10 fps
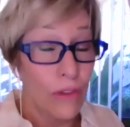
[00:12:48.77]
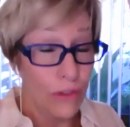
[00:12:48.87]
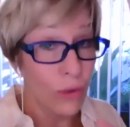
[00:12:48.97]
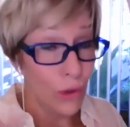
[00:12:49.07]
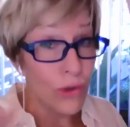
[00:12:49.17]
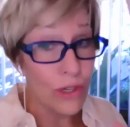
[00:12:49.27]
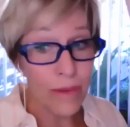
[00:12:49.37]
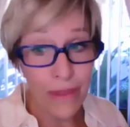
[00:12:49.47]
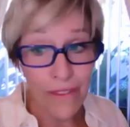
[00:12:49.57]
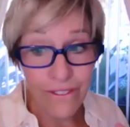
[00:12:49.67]
so those are
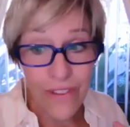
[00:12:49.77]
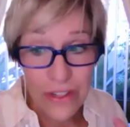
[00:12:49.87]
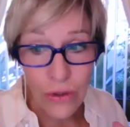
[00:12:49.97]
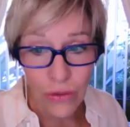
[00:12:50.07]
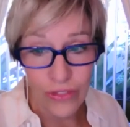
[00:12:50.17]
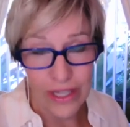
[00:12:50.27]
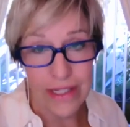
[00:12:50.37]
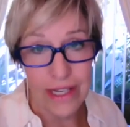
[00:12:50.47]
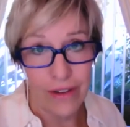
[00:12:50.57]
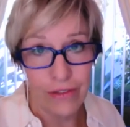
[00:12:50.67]
some of the physical
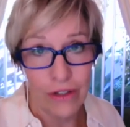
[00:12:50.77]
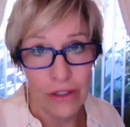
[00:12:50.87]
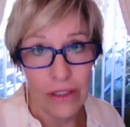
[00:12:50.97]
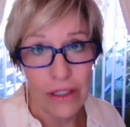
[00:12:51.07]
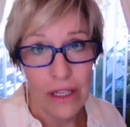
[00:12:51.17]
things that I feel.